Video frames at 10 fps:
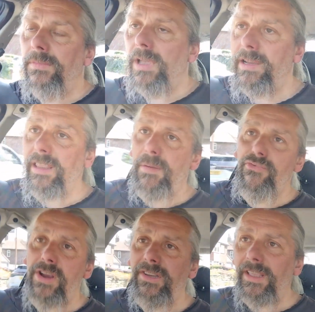I get the
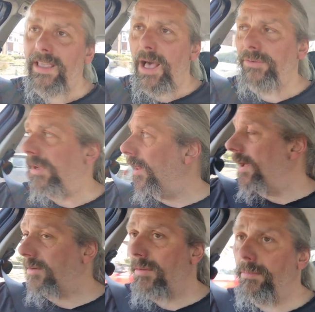impression the council
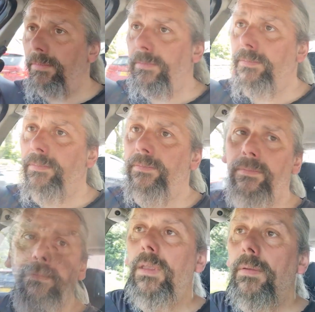likes them.
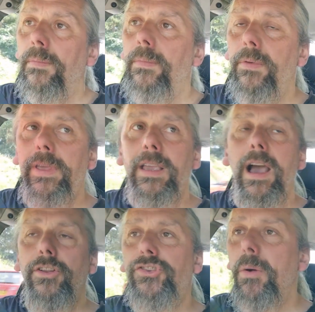They
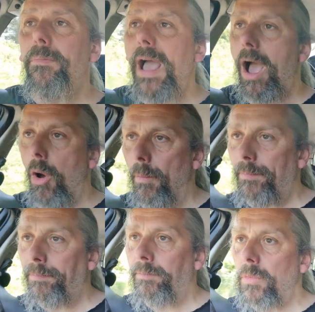can't jump out,
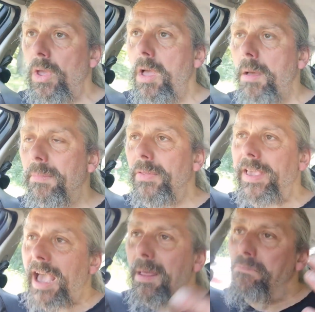but they
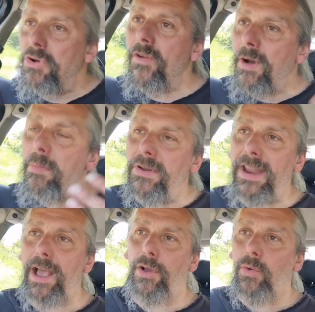can move up and
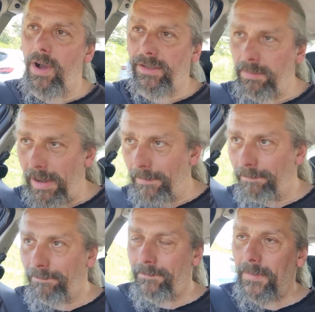down quite a bit.
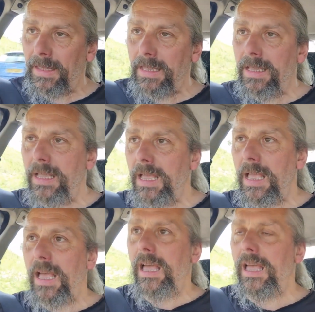
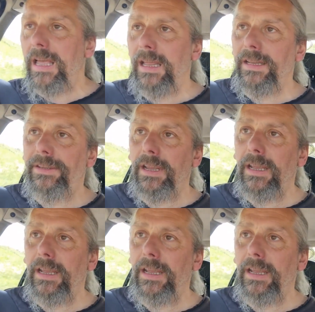And